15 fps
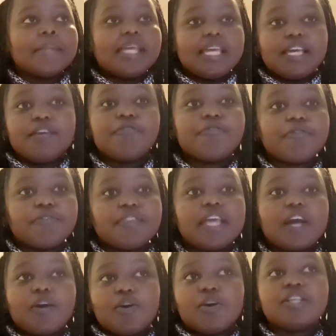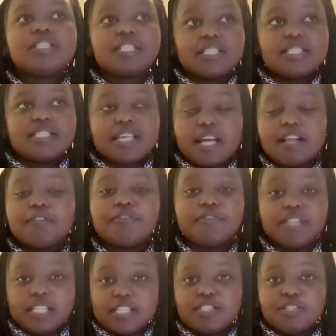If the course itself
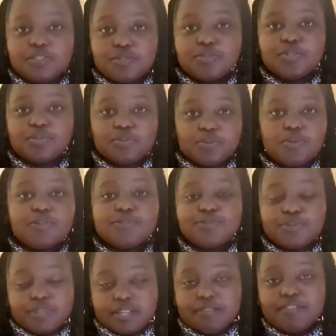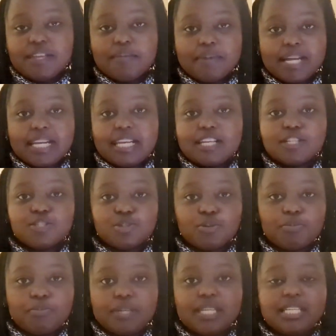needs you to also give them an
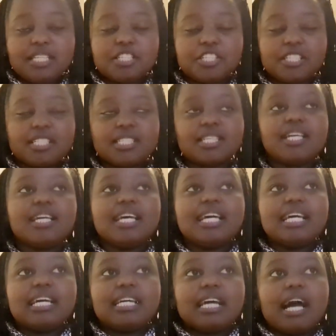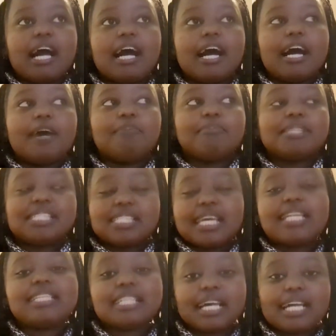SOP, just
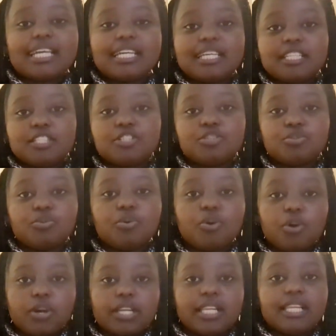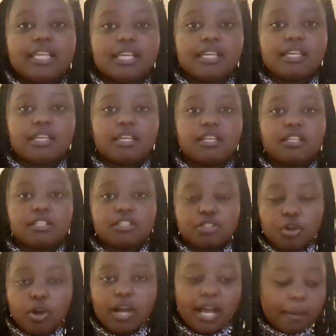center it to only
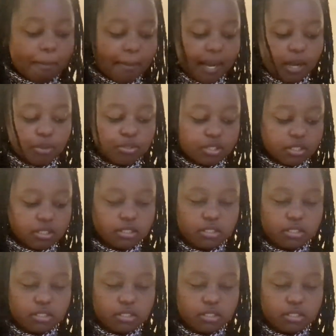talk about